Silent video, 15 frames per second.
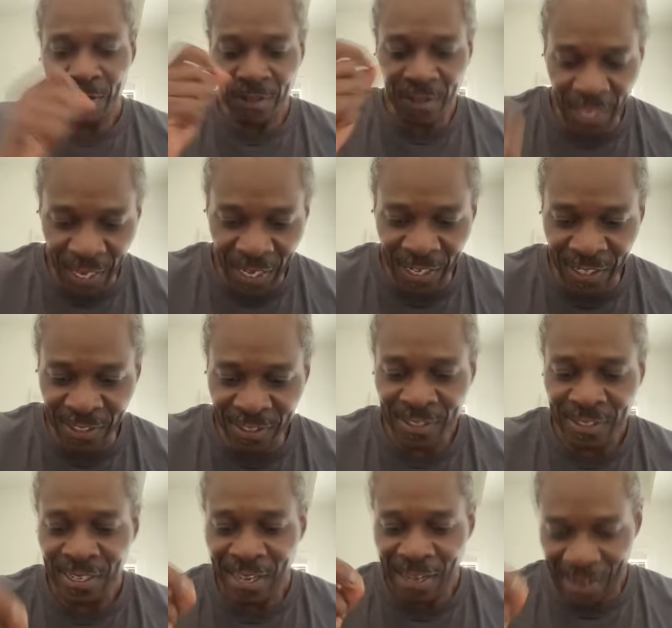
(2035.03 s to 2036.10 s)

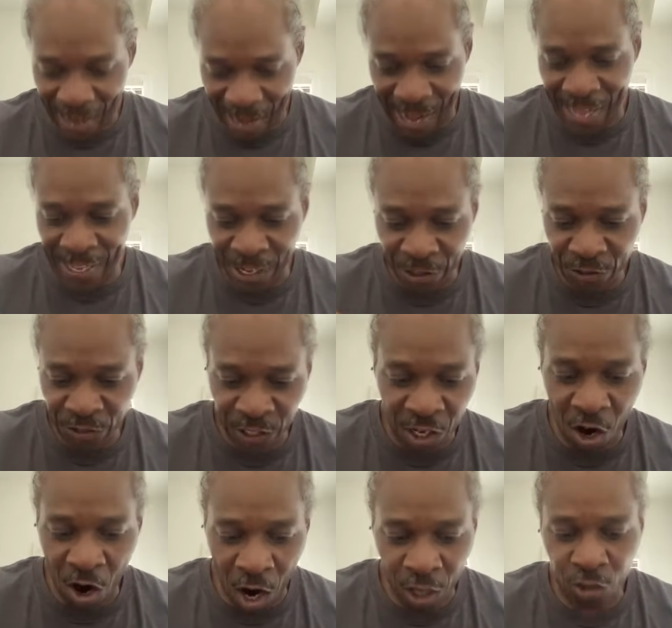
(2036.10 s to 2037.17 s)
These
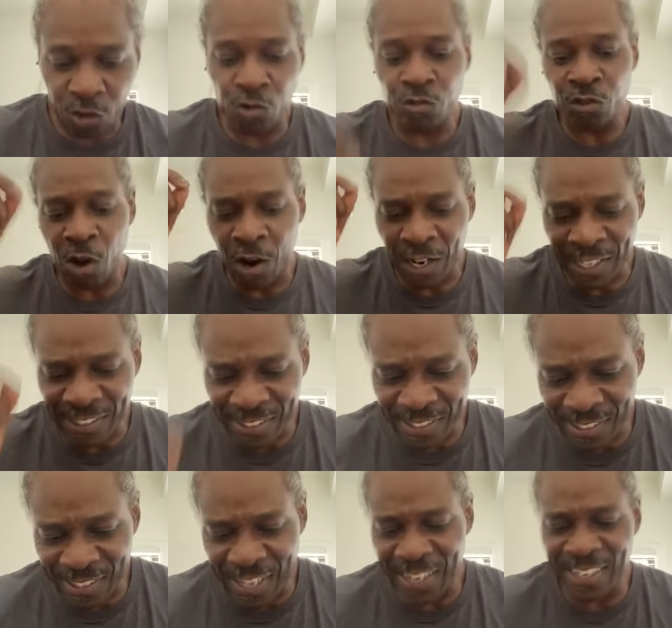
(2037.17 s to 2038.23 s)
ILC articles are
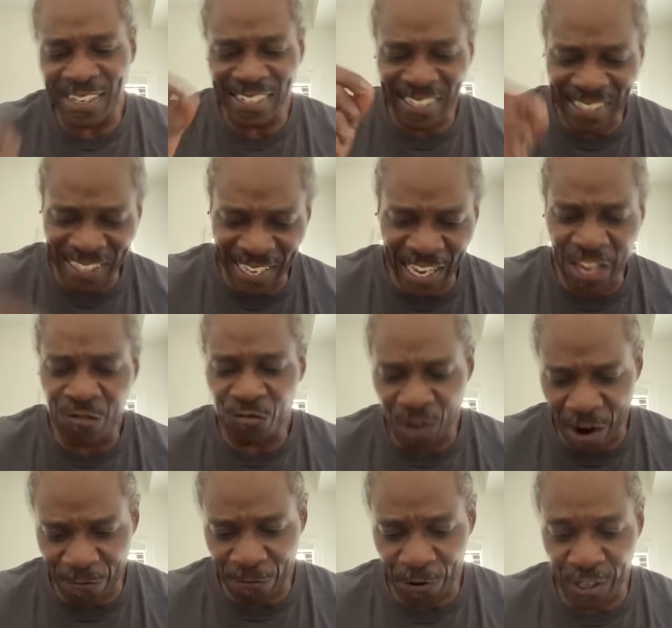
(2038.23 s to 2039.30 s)
considered a key
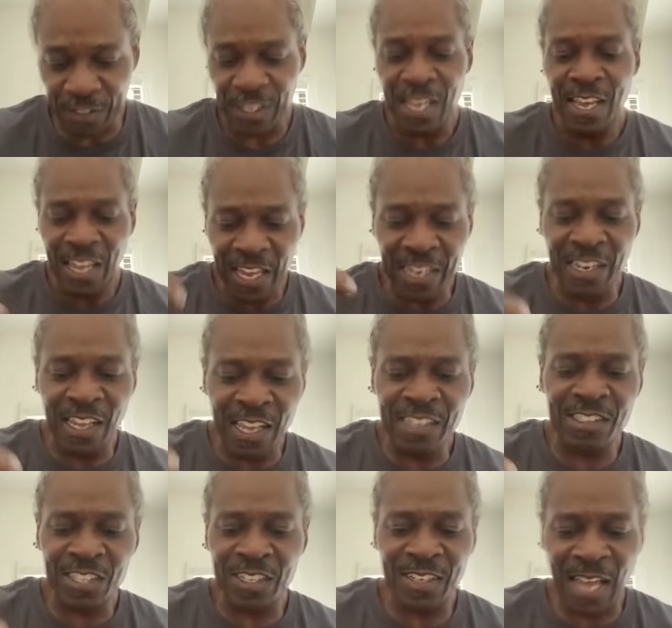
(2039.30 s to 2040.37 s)
reference in
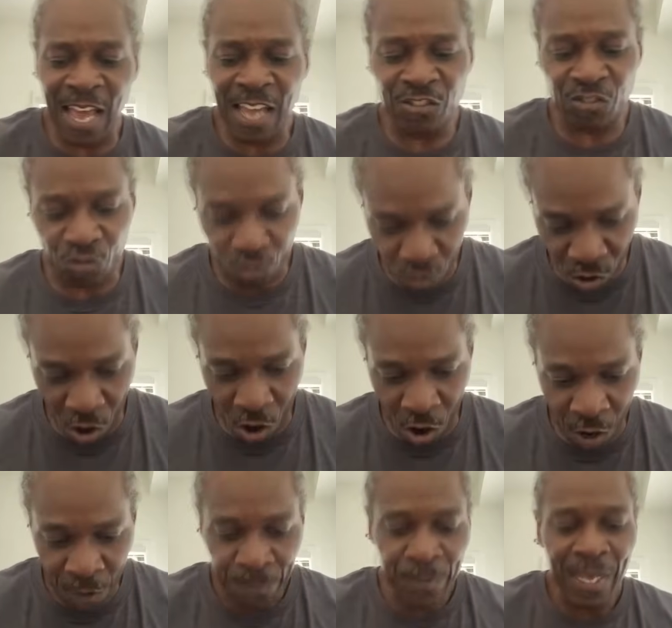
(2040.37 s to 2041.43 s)
international
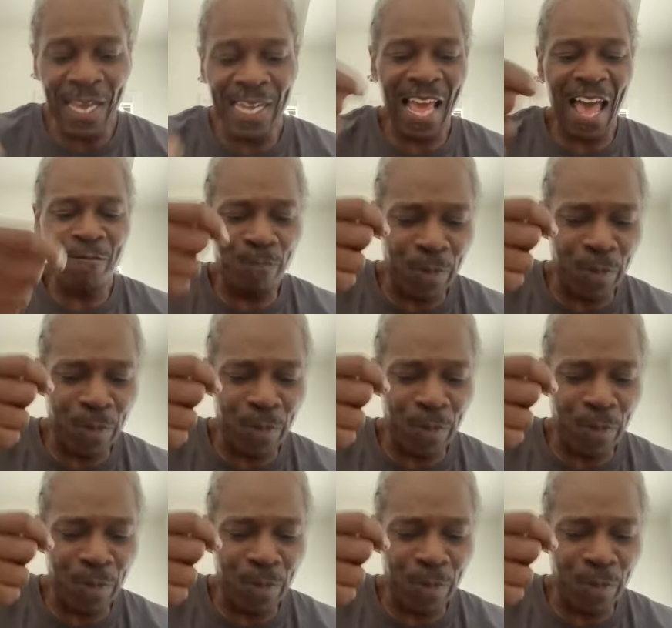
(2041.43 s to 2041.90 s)
law and have